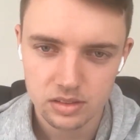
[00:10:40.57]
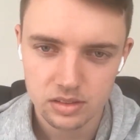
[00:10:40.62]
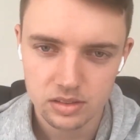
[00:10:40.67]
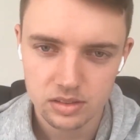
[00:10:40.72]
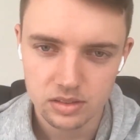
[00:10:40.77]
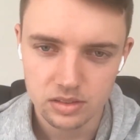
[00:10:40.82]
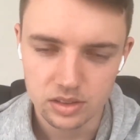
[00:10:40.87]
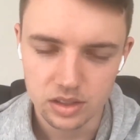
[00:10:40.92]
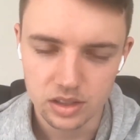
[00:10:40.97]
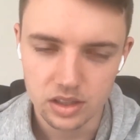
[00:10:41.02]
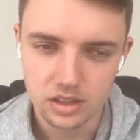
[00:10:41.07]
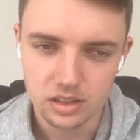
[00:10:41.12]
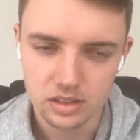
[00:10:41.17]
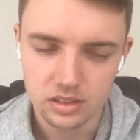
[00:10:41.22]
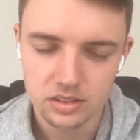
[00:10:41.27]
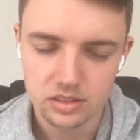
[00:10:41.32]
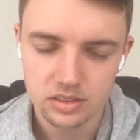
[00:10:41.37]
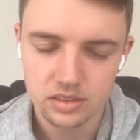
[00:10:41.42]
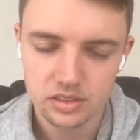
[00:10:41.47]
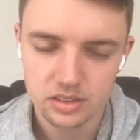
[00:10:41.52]
Yeah,
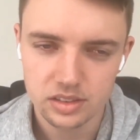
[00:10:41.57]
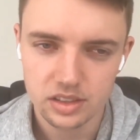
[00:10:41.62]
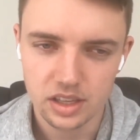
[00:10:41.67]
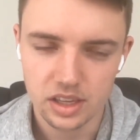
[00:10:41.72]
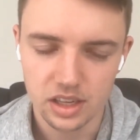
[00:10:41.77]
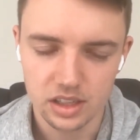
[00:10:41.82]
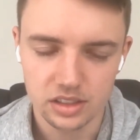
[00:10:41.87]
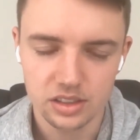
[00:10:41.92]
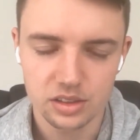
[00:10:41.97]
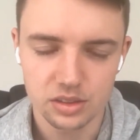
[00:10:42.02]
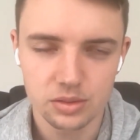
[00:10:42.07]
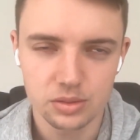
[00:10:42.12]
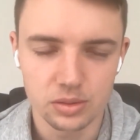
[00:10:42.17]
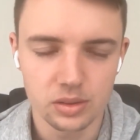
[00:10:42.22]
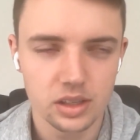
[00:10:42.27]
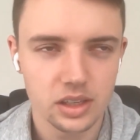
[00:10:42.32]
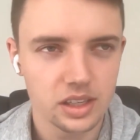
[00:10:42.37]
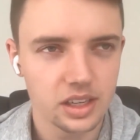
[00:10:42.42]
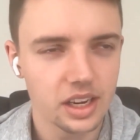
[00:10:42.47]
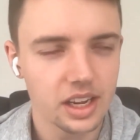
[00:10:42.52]
yeah, cool.
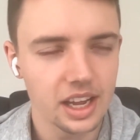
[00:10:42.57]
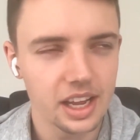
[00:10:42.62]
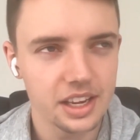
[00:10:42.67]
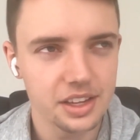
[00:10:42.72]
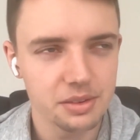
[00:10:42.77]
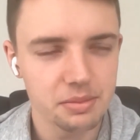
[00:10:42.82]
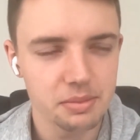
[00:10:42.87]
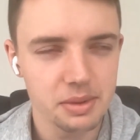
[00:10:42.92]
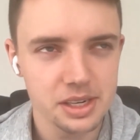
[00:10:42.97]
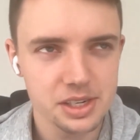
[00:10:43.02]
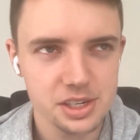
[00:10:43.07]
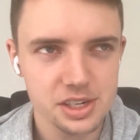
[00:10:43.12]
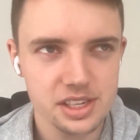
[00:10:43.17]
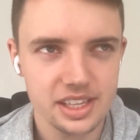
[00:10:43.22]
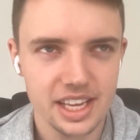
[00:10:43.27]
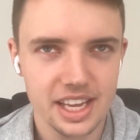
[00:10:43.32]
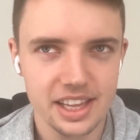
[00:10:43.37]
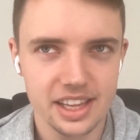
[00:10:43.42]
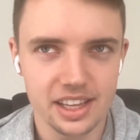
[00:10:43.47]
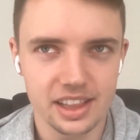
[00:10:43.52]
And you mentioned
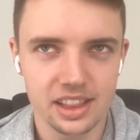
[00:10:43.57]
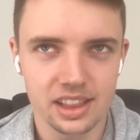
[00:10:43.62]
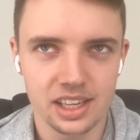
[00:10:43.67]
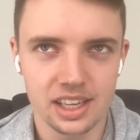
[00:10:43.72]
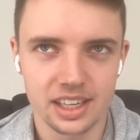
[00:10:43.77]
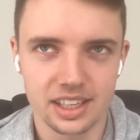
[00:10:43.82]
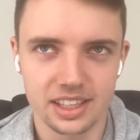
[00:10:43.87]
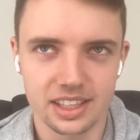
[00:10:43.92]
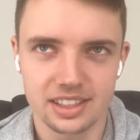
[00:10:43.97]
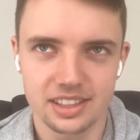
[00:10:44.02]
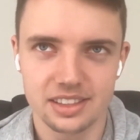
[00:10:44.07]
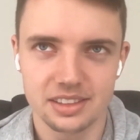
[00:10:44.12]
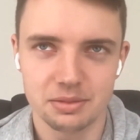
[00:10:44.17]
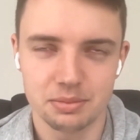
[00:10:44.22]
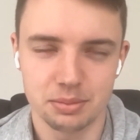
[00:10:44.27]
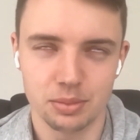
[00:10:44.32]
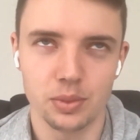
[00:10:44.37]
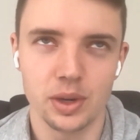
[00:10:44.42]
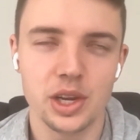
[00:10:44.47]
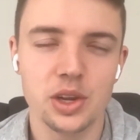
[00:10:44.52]
there that like
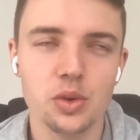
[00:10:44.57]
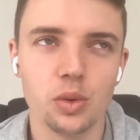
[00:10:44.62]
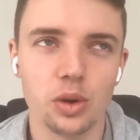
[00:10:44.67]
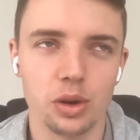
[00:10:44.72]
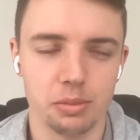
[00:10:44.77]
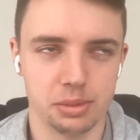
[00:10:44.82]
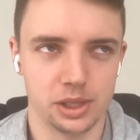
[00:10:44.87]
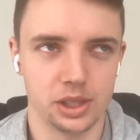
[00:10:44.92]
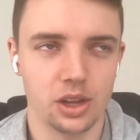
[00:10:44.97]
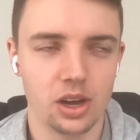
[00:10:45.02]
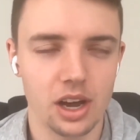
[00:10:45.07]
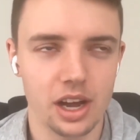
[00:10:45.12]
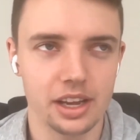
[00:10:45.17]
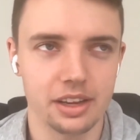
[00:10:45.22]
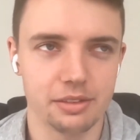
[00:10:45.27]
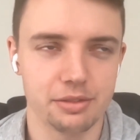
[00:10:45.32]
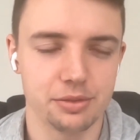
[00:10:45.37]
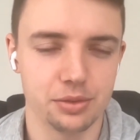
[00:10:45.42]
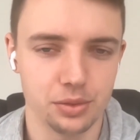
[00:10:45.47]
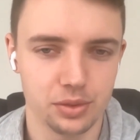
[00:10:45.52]
when you were applying
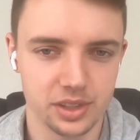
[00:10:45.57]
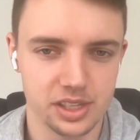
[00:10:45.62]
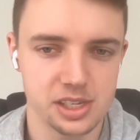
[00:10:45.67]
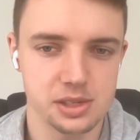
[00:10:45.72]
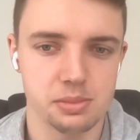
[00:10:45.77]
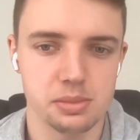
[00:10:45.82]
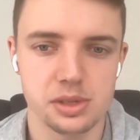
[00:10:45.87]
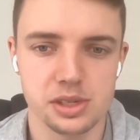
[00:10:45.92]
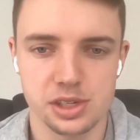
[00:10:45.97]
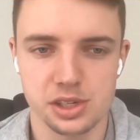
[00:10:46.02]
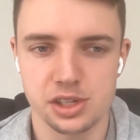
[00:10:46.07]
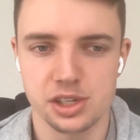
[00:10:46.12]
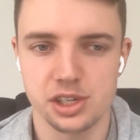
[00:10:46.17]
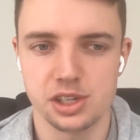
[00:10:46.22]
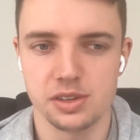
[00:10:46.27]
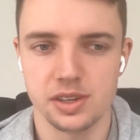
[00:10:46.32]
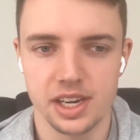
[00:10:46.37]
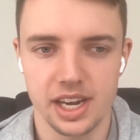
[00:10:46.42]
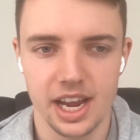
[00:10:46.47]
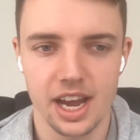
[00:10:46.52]
for this position you're
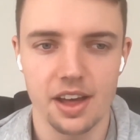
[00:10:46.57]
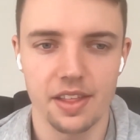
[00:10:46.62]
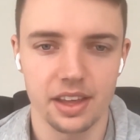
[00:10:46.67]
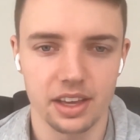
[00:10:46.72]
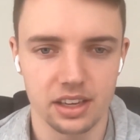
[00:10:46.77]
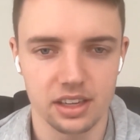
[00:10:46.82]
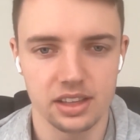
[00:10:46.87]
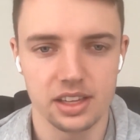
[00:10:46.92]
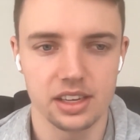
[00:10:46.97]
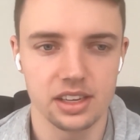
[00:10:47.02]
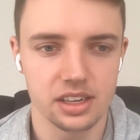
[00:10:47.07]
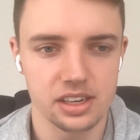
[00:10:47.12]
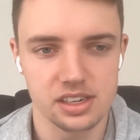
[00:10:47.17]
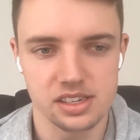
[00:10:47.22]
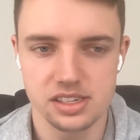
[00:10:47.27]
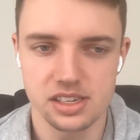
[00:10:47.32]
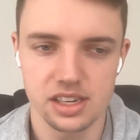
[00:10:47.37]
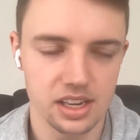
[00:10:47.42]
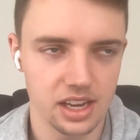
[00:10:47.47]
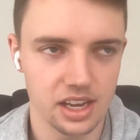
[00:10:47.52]
in now, they kind of
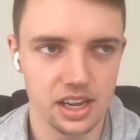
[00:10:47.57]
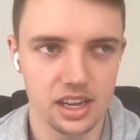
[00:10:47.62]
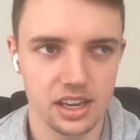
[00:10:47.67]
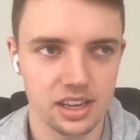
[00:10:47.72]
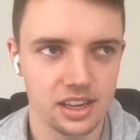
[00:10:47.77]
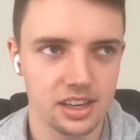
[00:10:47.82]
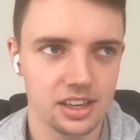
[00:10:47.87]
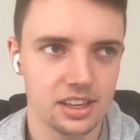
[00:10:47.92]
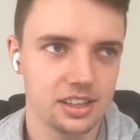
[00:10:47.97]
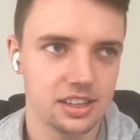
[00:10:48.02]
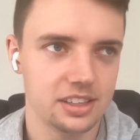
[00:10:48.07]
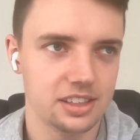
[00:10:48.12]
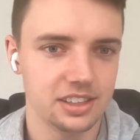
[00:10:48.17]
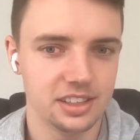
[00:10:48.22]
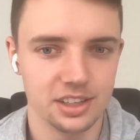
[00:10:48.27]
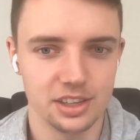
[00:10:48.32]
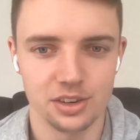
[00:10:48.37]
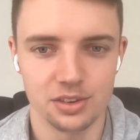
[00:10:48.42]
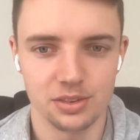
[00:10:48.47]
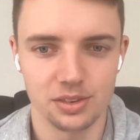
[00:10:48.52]
said, hey,
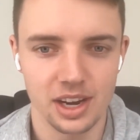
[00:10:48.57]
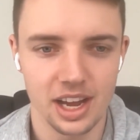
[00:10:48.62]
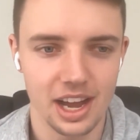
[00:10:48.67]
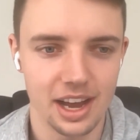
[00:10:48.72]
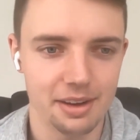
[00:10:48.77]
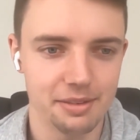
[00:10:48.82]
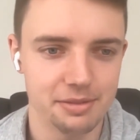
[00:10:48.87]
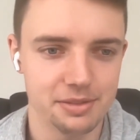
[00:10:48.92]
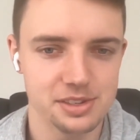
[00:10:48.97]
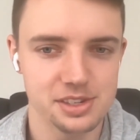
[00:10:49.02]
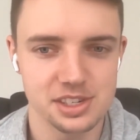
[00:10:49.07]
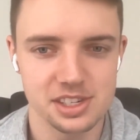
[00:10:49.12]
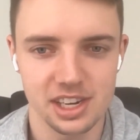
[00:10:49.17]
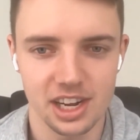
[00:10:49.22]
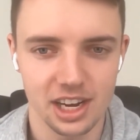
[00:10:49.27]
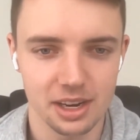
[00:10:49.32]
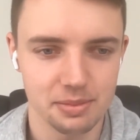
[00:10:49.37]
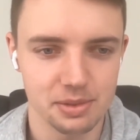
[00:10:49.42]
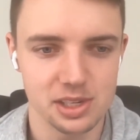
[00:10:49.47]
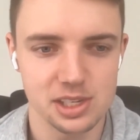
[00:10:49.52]
you don't have
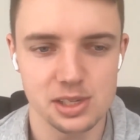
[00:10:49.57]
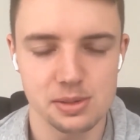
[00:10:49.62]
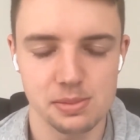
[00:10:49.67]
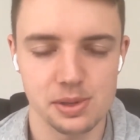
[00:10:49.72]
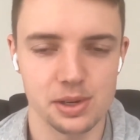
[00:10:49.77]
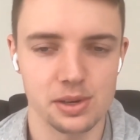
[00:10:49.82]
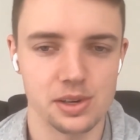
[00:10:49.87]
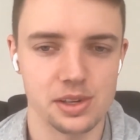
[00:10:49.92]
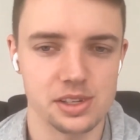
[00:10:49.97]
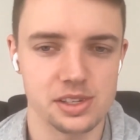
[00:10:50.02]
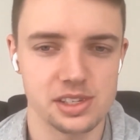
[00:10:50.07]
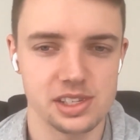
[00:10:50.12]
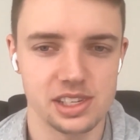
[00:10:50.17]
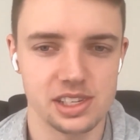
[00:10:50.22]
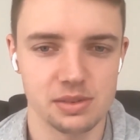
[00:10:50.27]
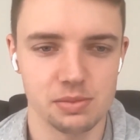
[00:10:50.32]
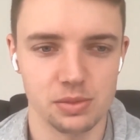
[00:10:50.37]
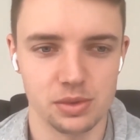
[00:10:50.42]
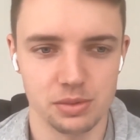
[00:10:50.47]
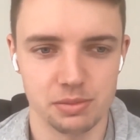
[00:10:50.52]
startup experience that
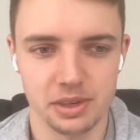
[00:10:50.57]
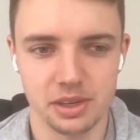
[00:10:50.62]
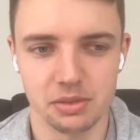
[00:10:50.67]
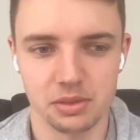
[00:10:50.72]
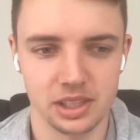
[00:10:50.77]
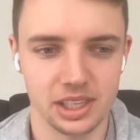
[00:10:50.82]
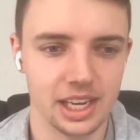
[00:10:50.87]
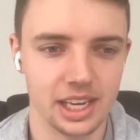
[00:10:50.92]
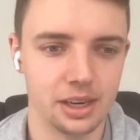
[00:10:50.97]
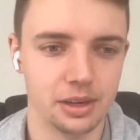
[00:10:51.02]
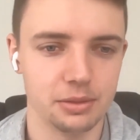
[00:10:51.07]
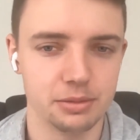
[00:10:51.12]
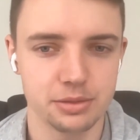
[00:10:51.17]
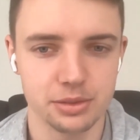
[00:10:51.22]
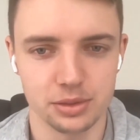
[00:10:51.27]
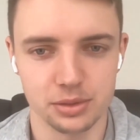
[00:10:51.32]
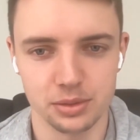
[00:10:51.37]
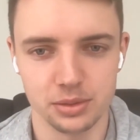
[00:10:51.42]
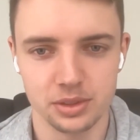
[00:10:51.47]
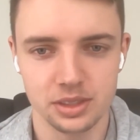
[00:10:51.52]
would be really
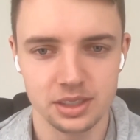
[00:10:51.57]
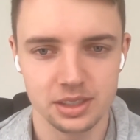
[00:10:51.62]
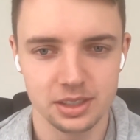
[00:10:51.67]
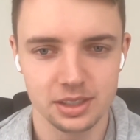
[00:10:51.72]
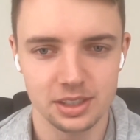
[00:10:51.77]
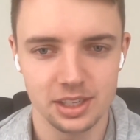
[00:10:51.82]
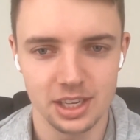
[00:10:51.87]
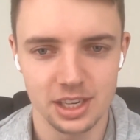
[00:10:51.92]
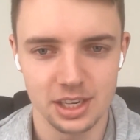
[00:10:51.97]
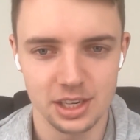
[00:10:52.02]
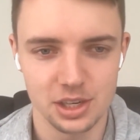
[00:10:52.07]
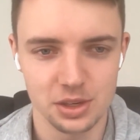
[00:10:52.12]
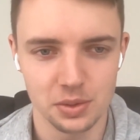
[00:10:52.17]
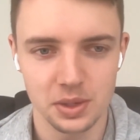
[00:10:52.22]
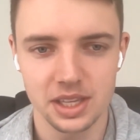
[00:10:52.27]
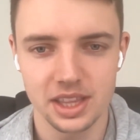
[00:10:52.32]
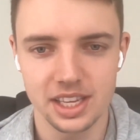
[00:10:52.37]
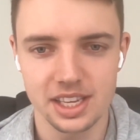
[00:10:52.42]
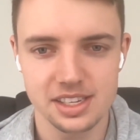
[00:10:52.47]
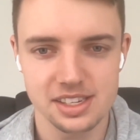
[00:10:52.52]
helpful in
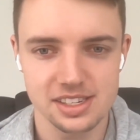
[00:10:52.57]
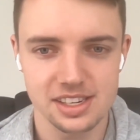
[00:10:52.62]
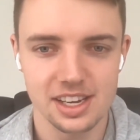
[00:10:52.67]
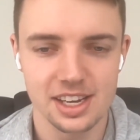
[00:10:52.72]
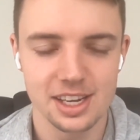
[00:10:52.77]
doing this.